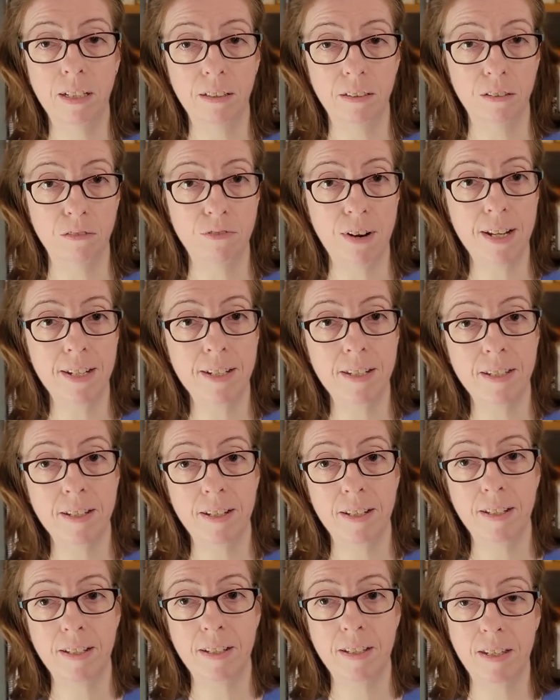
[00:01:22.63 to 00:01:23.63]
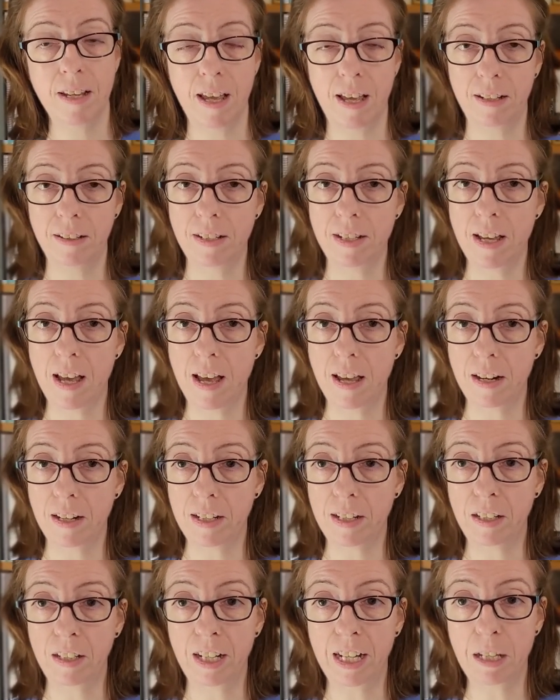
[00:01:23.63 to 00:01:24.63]
the Renaissance, and the
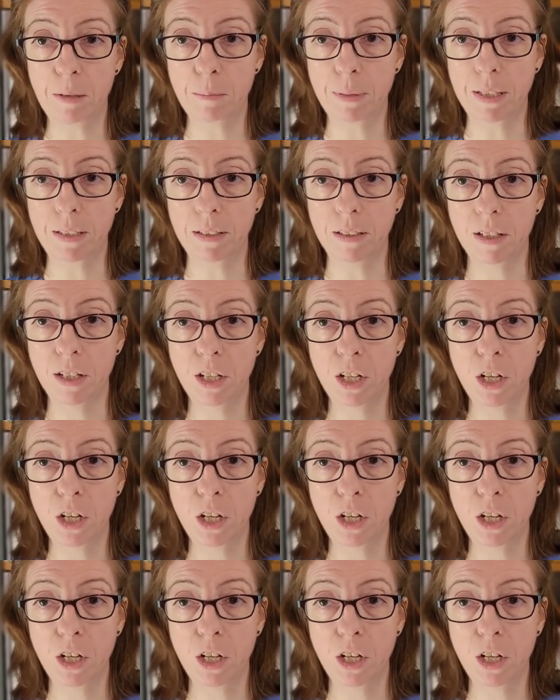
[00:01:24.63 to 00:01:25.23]
early Enlightenment,